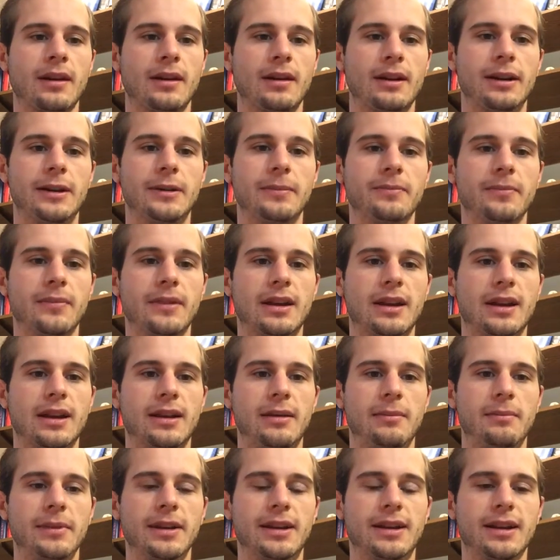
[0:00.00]
um,
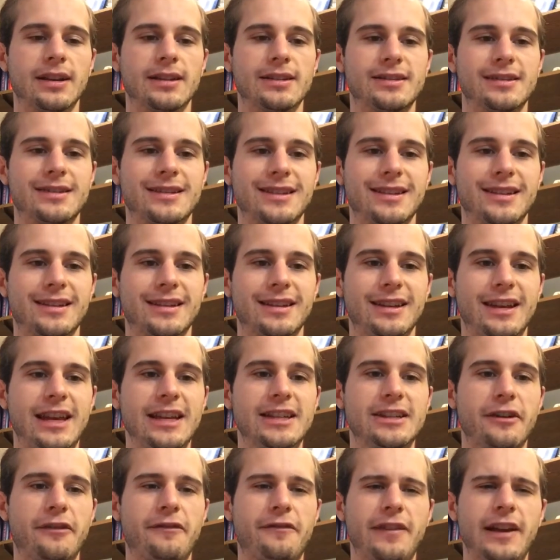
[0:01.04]
because
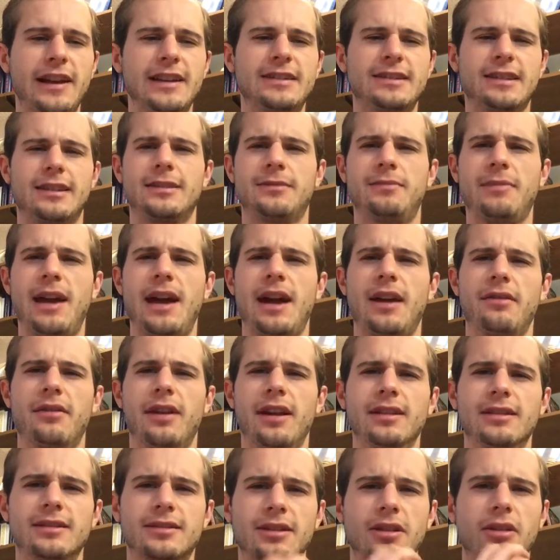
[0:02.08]
he's a faceless man,
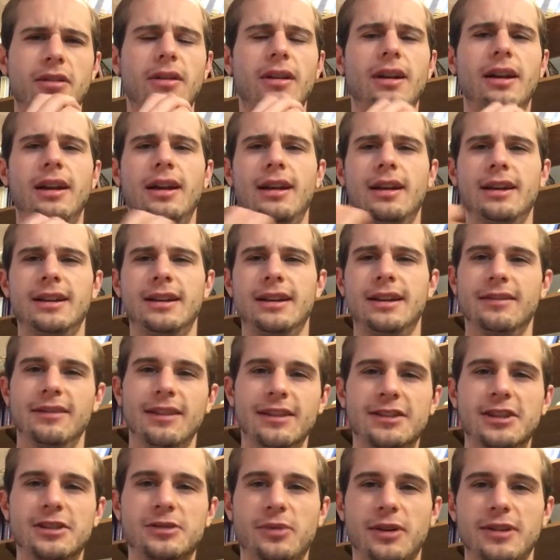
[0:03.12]
right? So
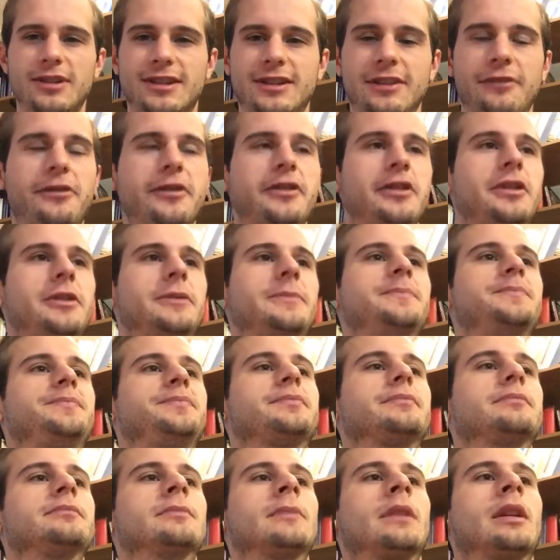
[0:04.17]
this is what's difficult.
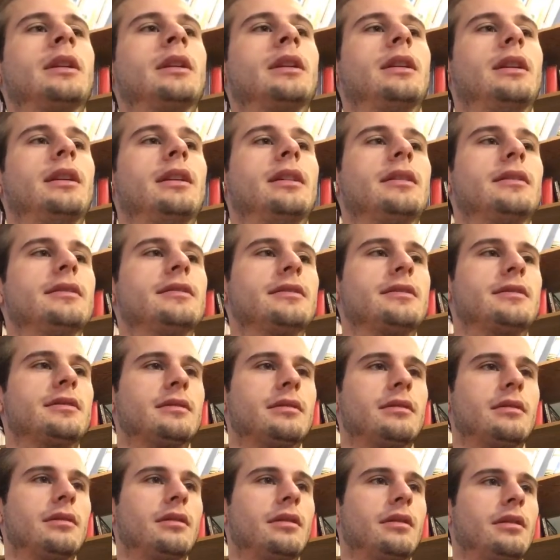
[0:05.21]
Is
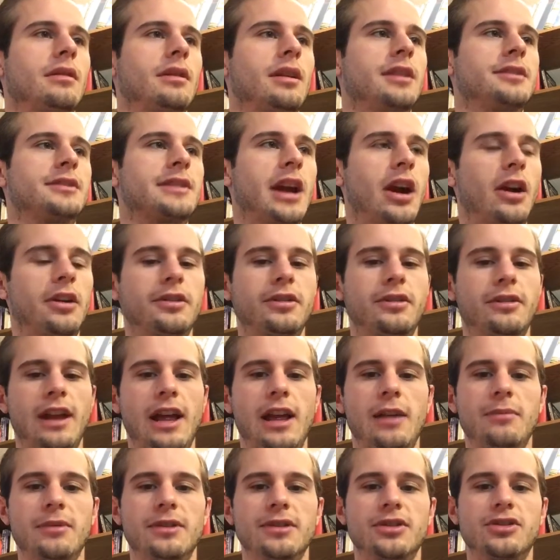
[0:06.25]
his character
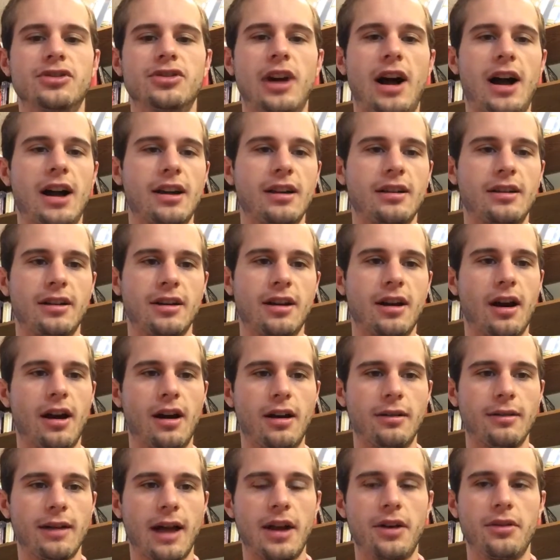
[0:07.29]
name is and
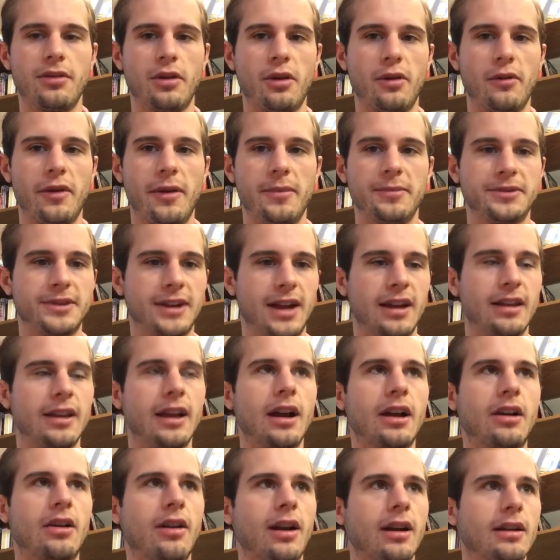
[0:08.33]
Hagar. I don't know if I'm saying
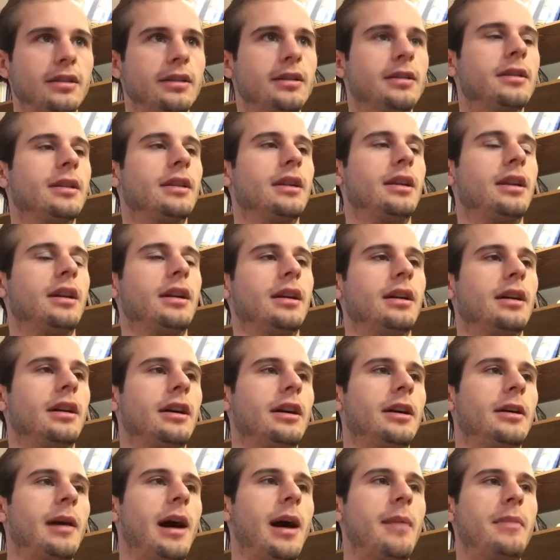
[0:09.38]
that correctly.
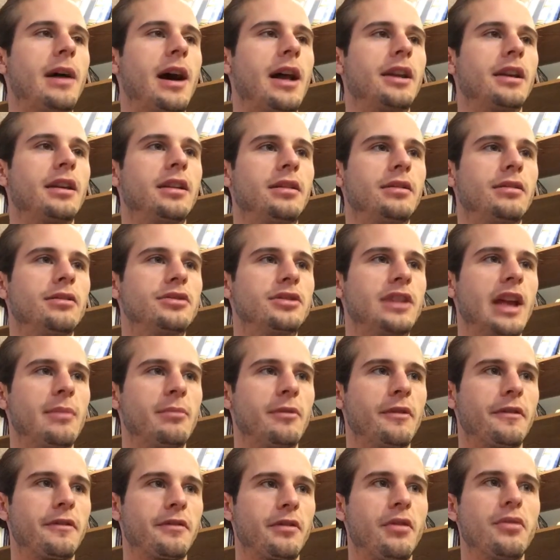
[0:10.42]
Uh, I'm not a huge Game
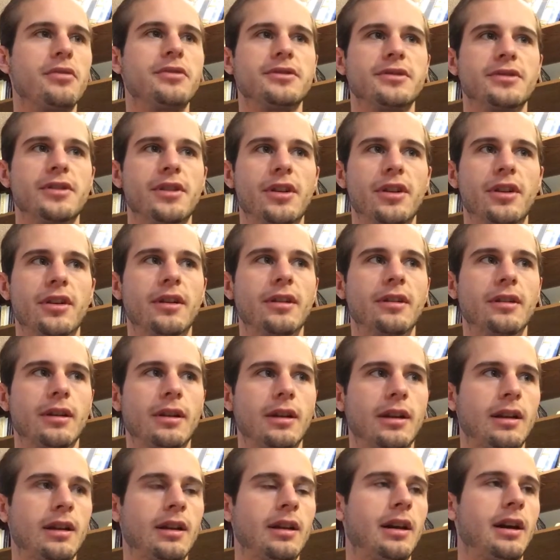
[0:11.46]
of Thrones nerd.
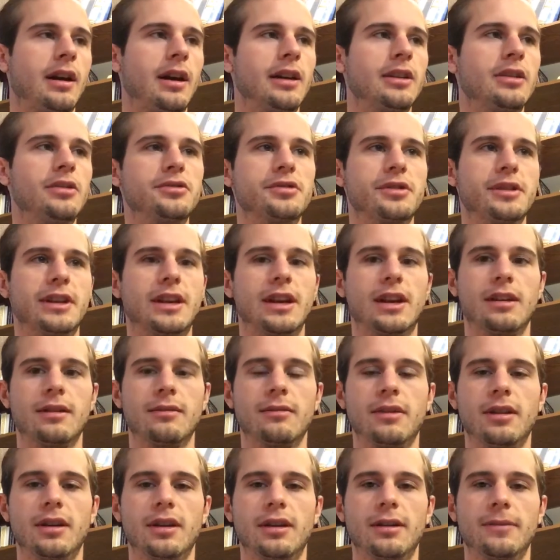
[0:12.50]
I usually
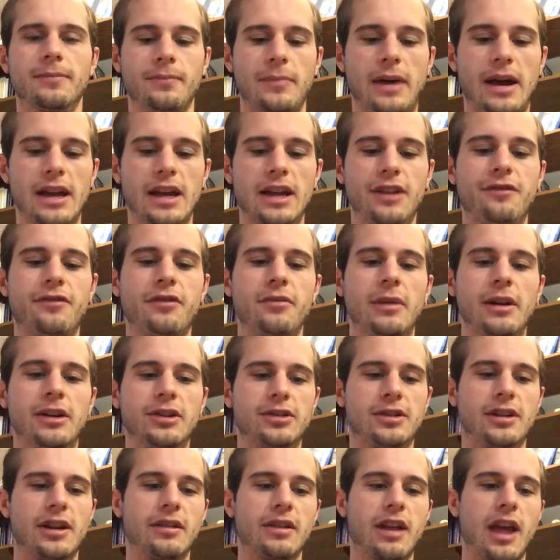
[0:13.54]
get the my
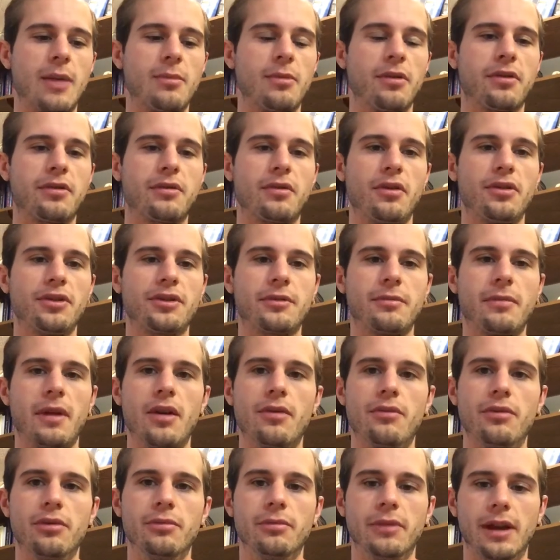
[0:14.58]
information on Game of Thrones from my
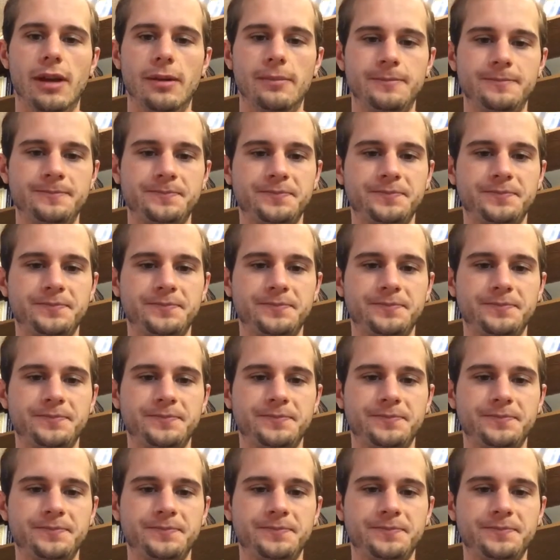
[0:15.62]
roommate.